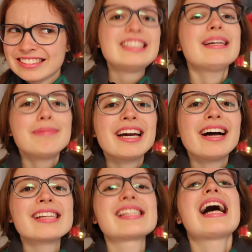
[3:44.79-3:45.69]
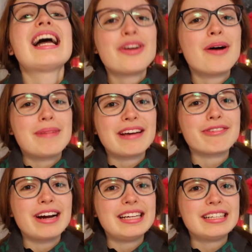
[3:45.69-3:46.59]
TBRs are not my
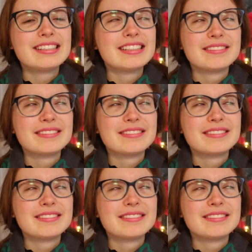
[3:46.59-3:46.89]
friend.